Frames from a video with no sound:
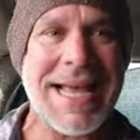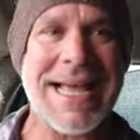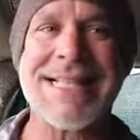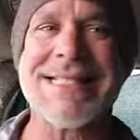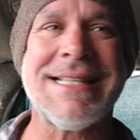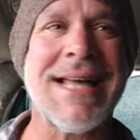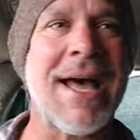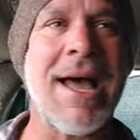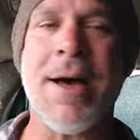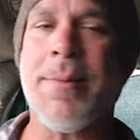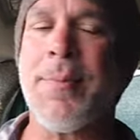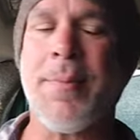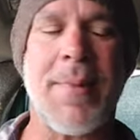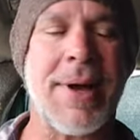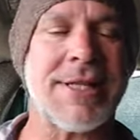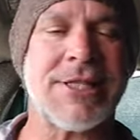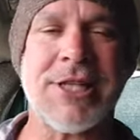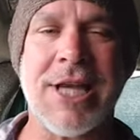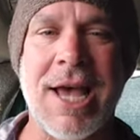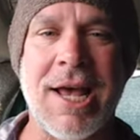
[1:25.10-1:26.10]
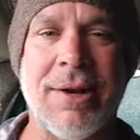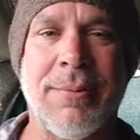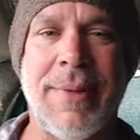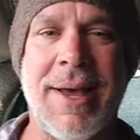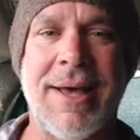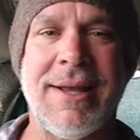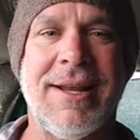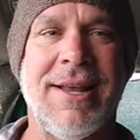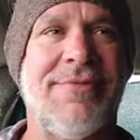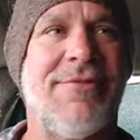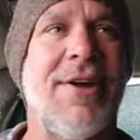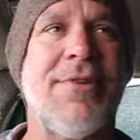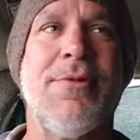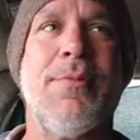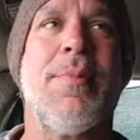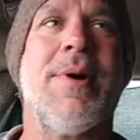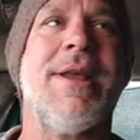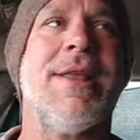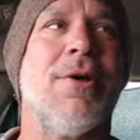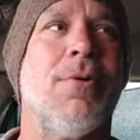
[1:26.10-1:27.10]
It's not helping my channel, man, if
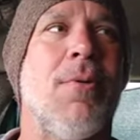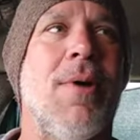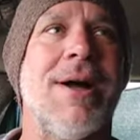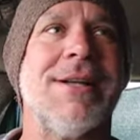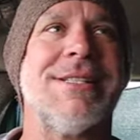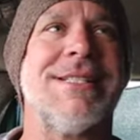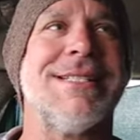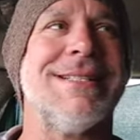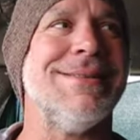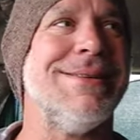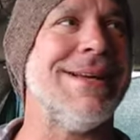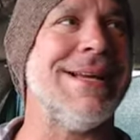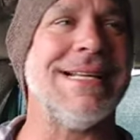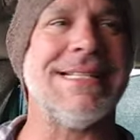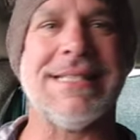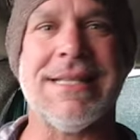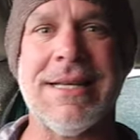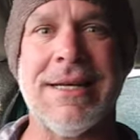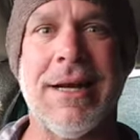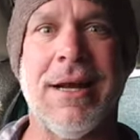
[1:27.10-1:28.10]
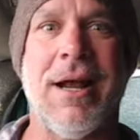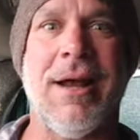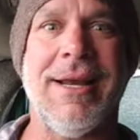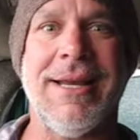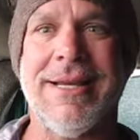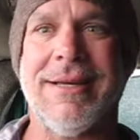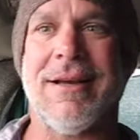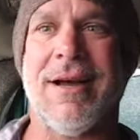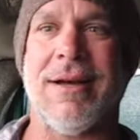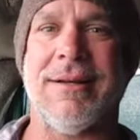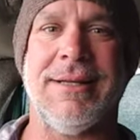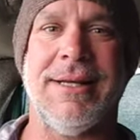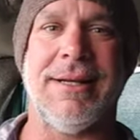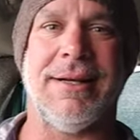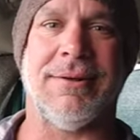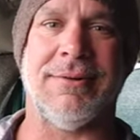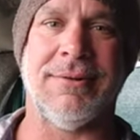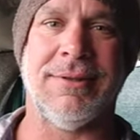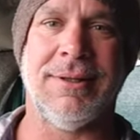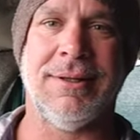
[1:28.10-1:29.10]
everybody that watches it is an
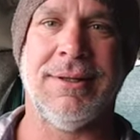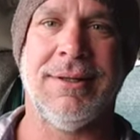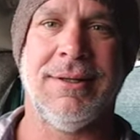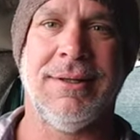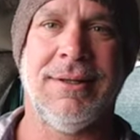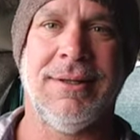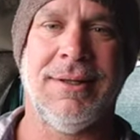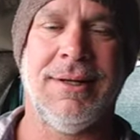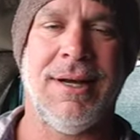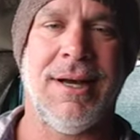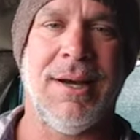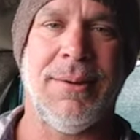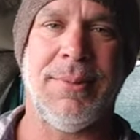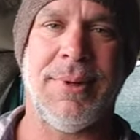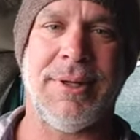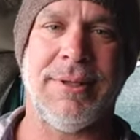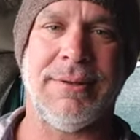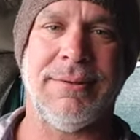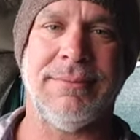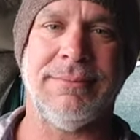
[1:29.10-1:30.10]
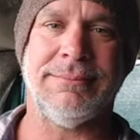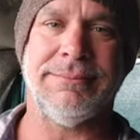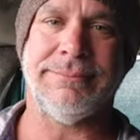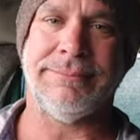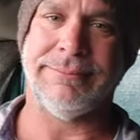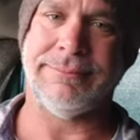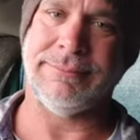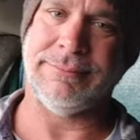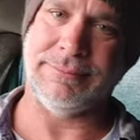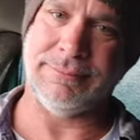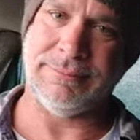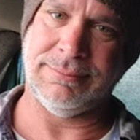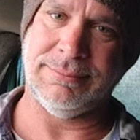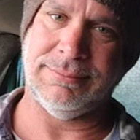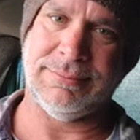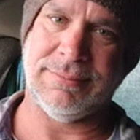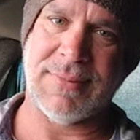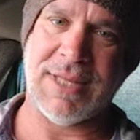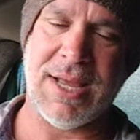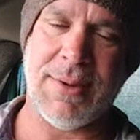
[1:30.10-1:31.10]
incognito. I mean,
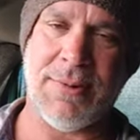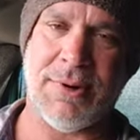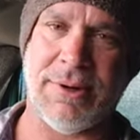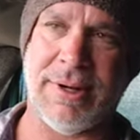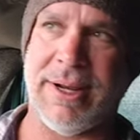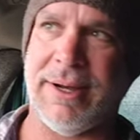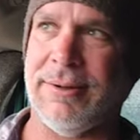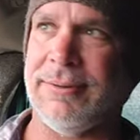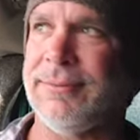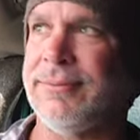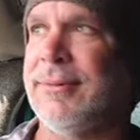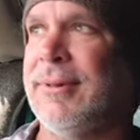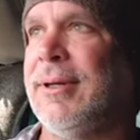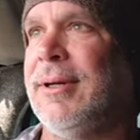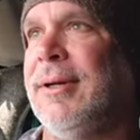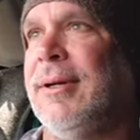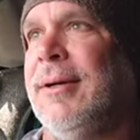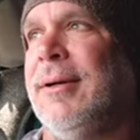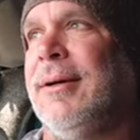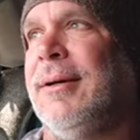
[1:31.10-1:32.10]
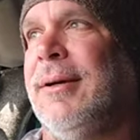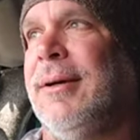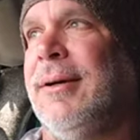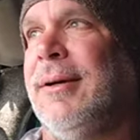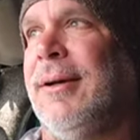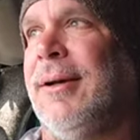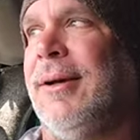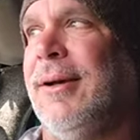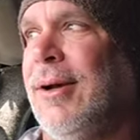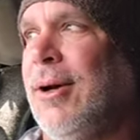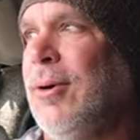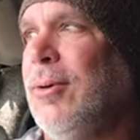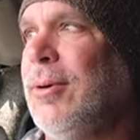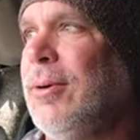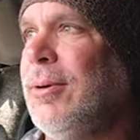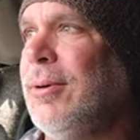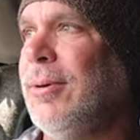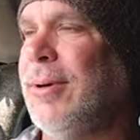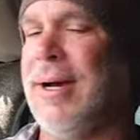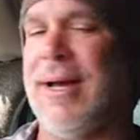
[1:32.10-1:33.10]
come on now.
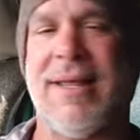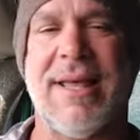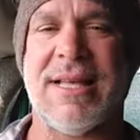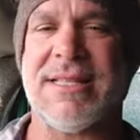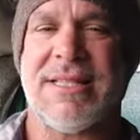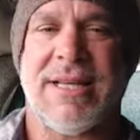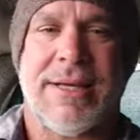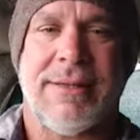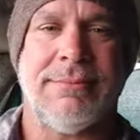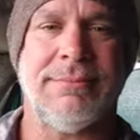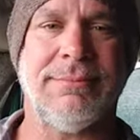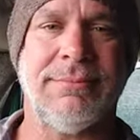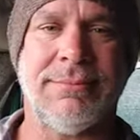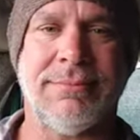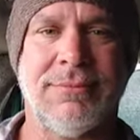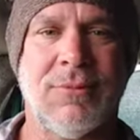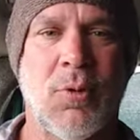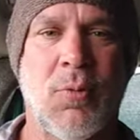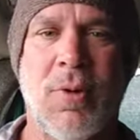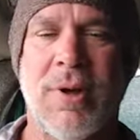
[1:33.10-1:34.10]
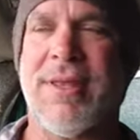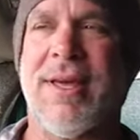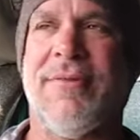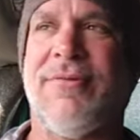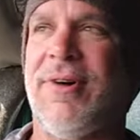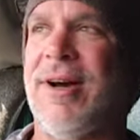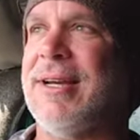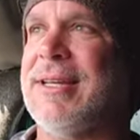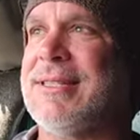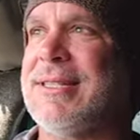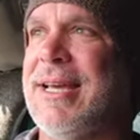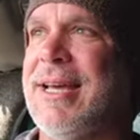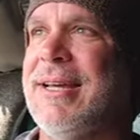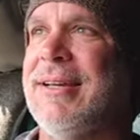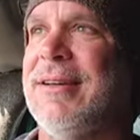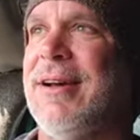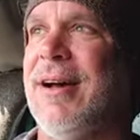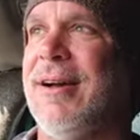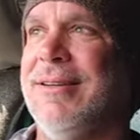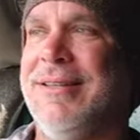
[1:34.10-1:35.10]
Whew, that's it. What the fuck is
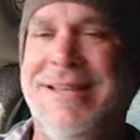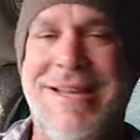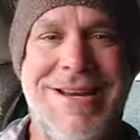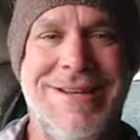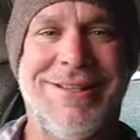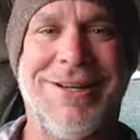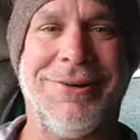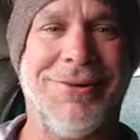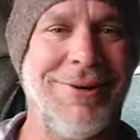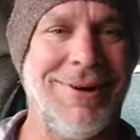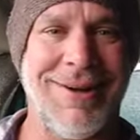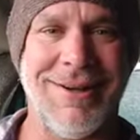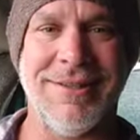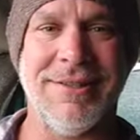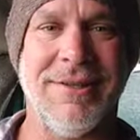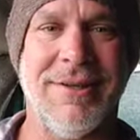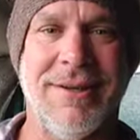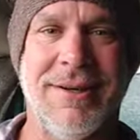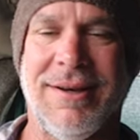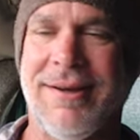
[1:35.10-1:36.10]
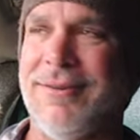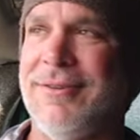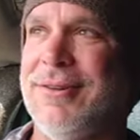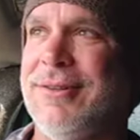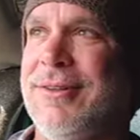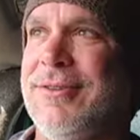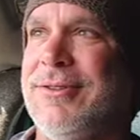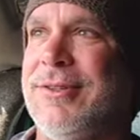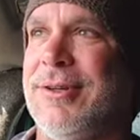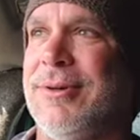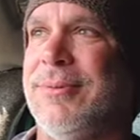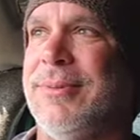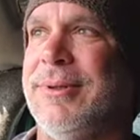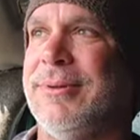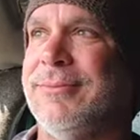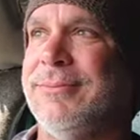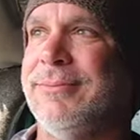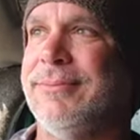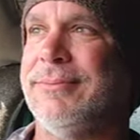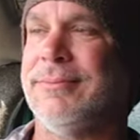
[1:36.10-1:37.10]
incognito on on YouTube?
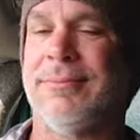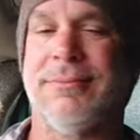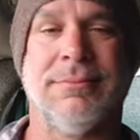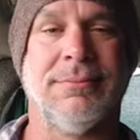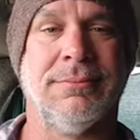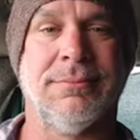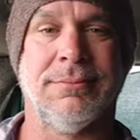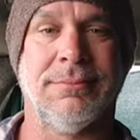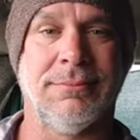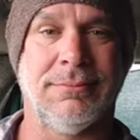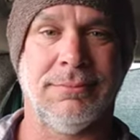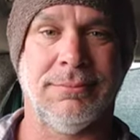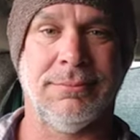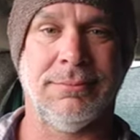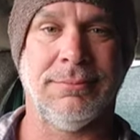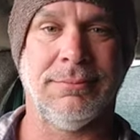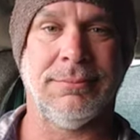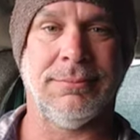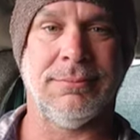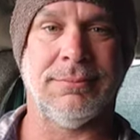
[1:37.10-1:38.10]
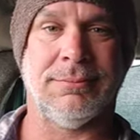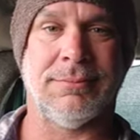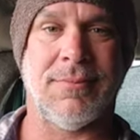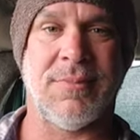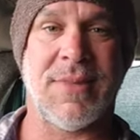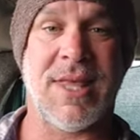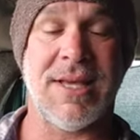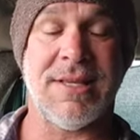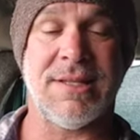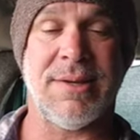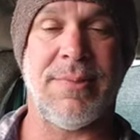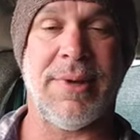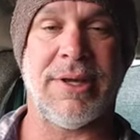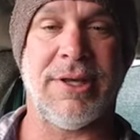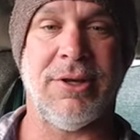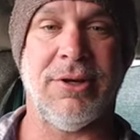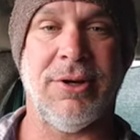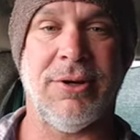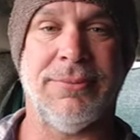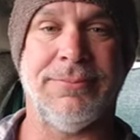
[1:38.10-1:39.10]
Hmm, things that
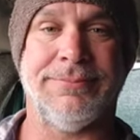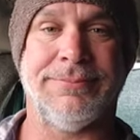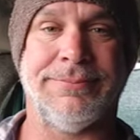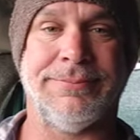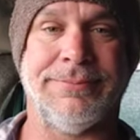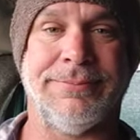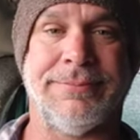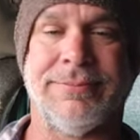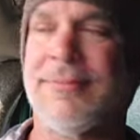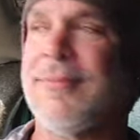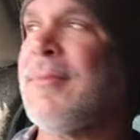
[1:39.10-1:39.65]
make you go, hmm.